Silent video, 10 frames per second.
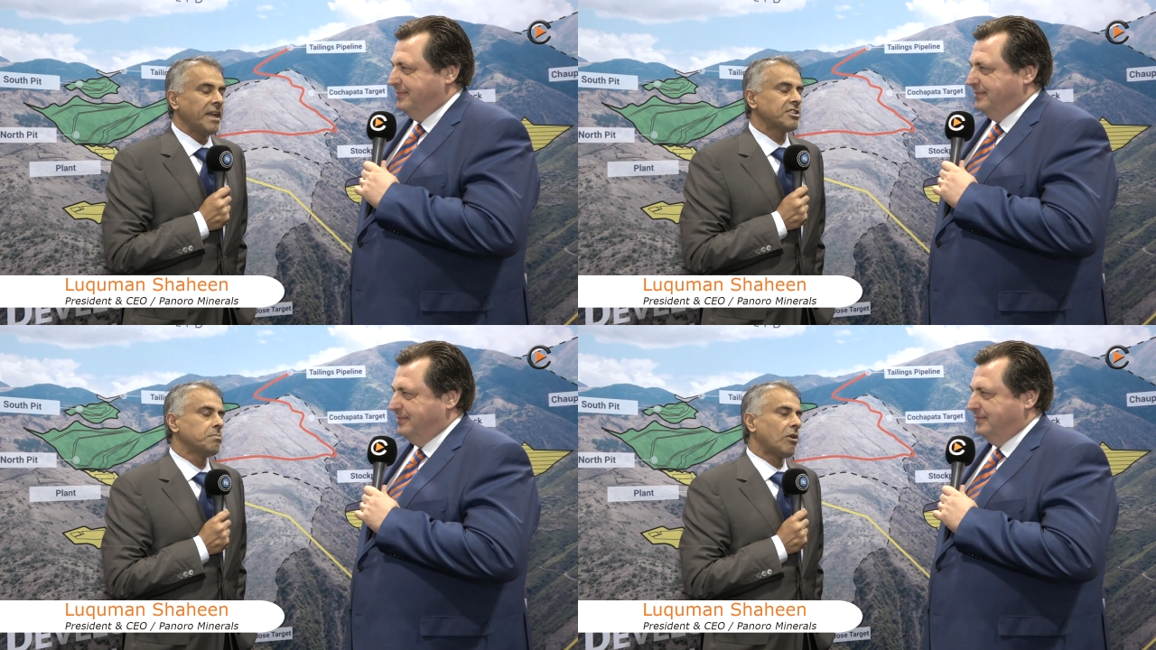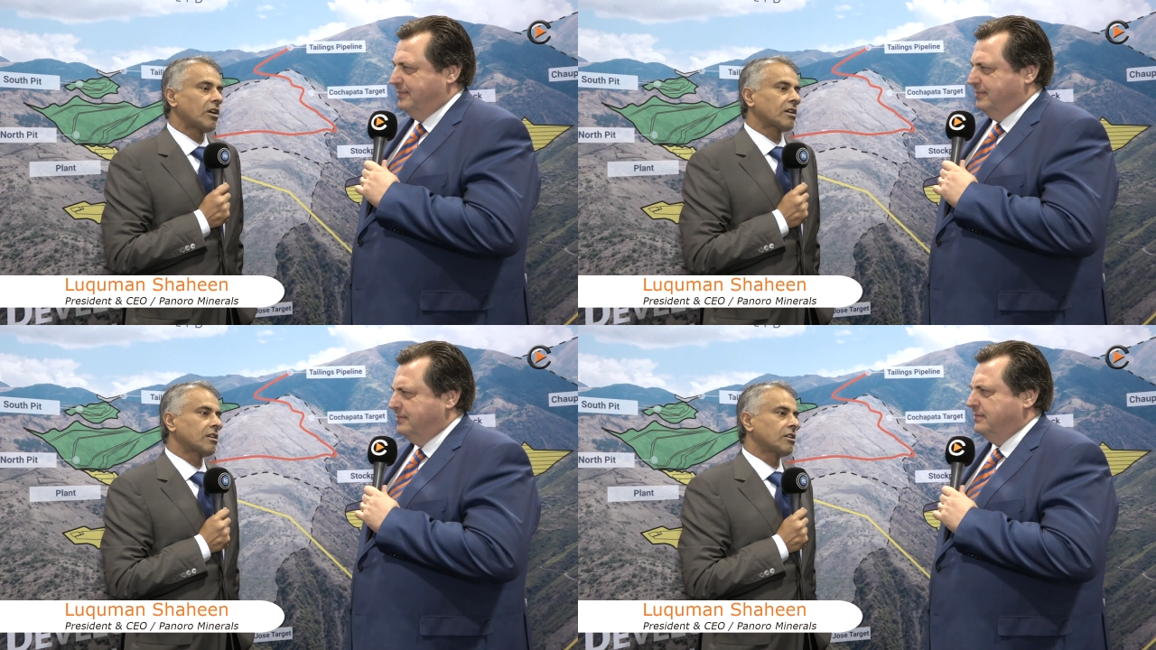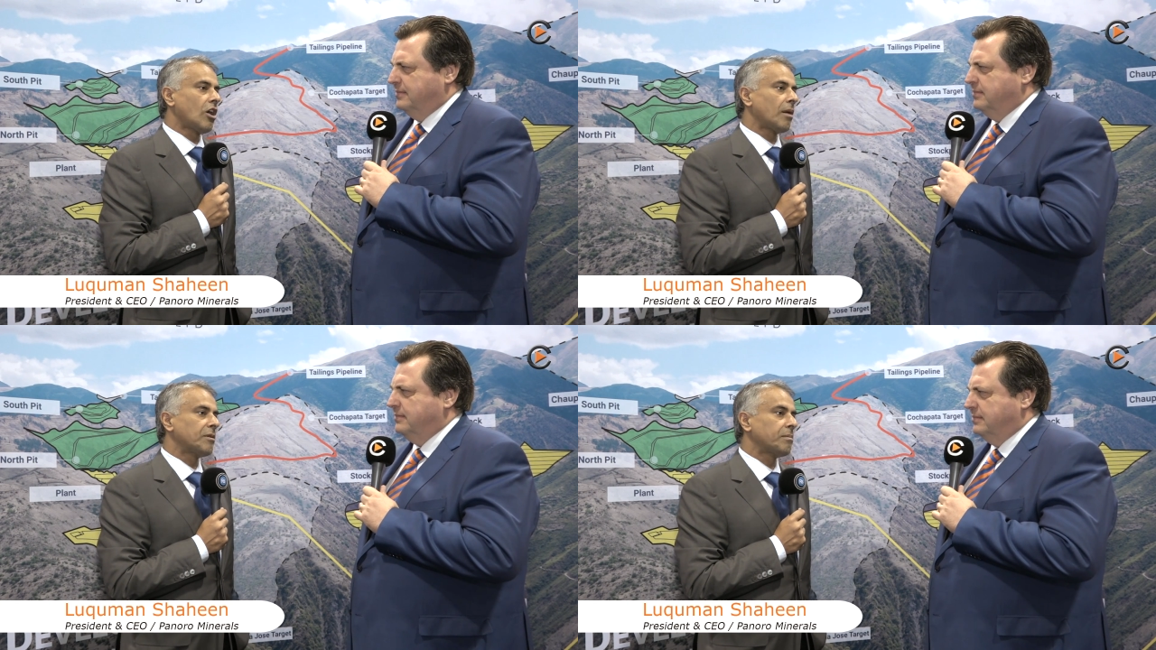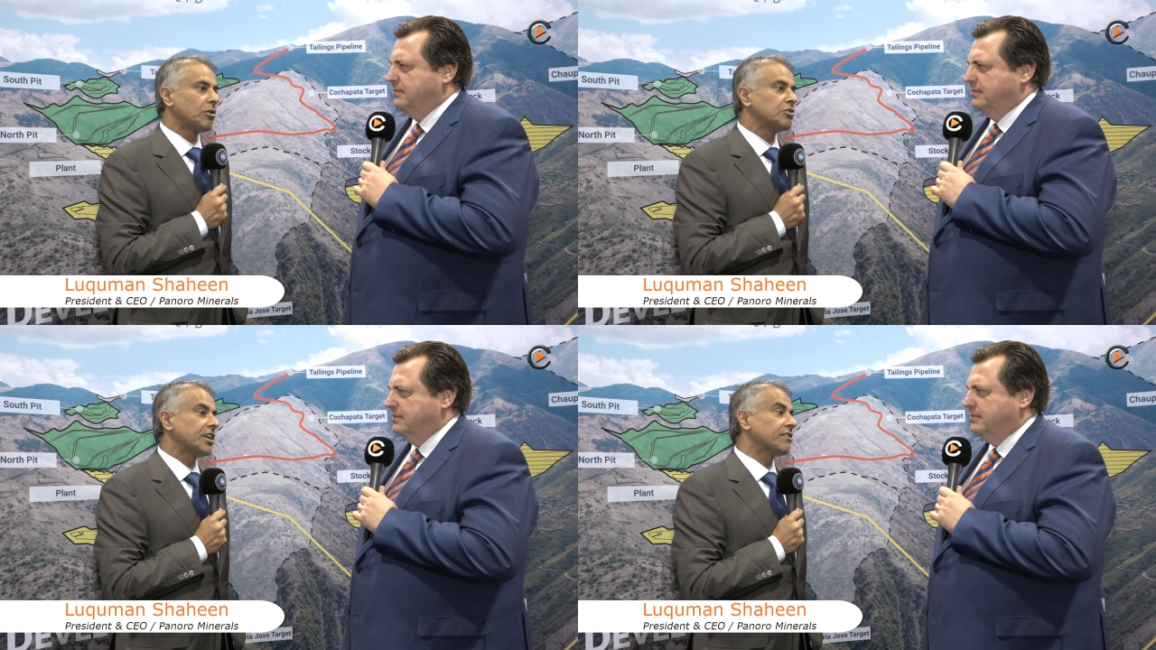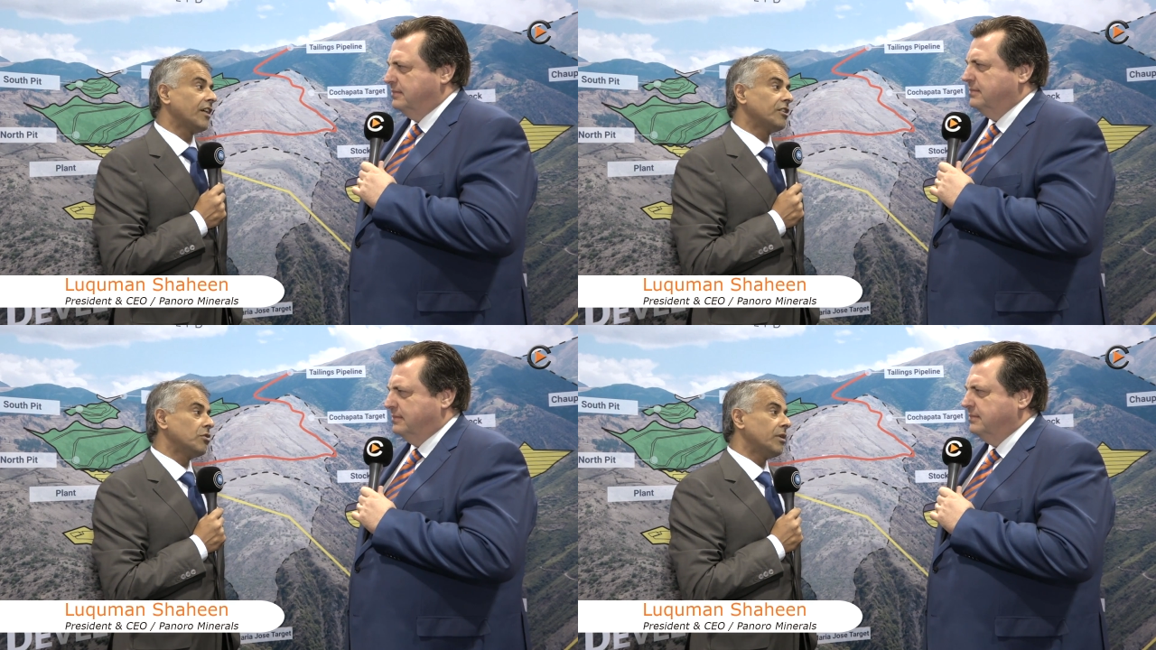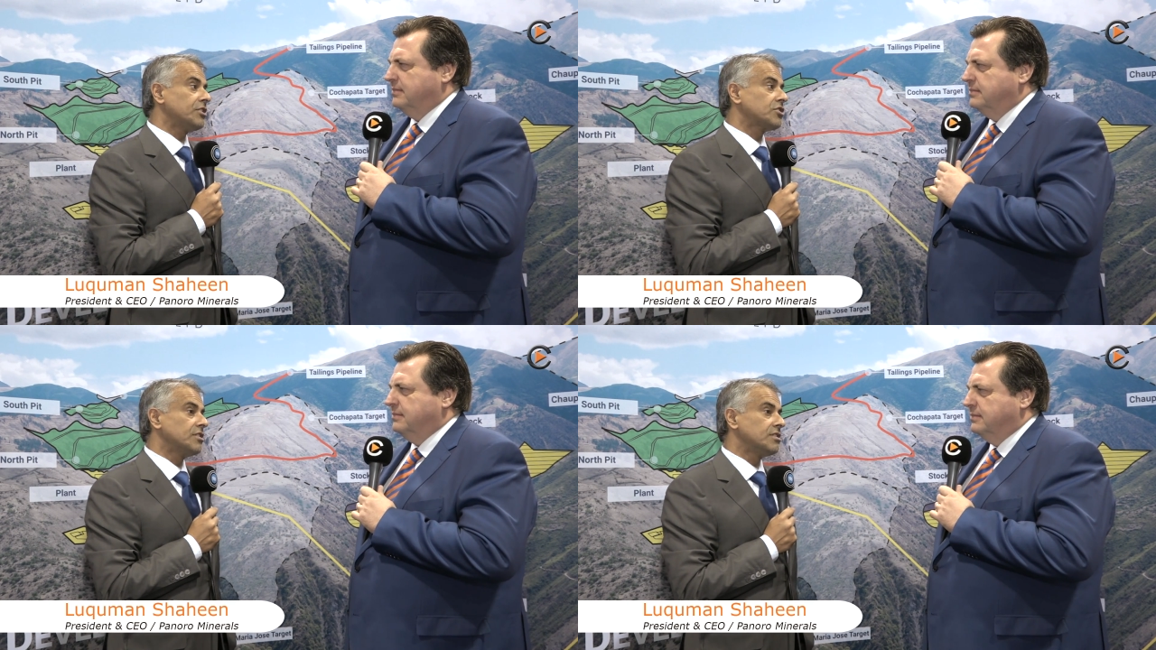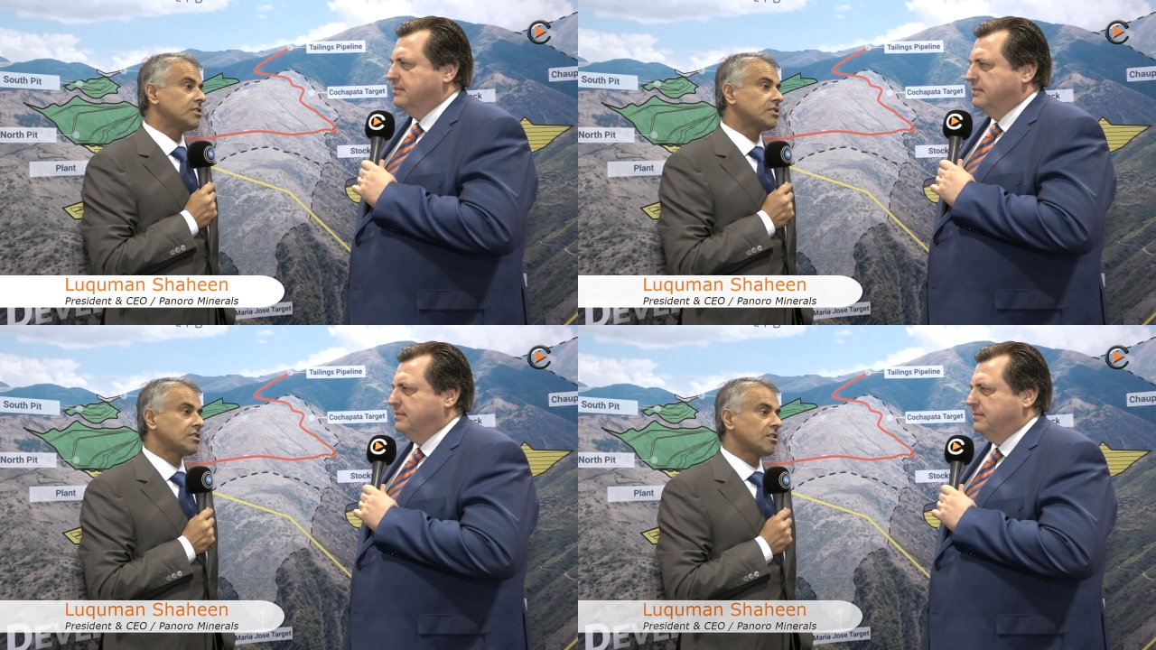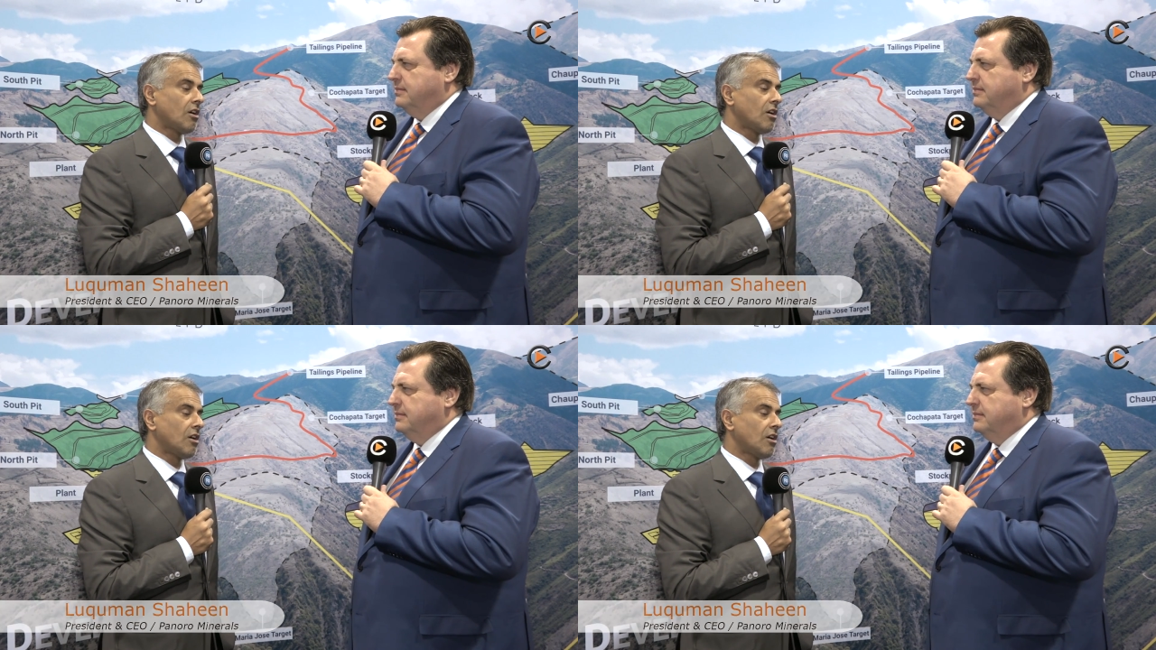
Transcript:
Speaker 1: benchmark copper project valuations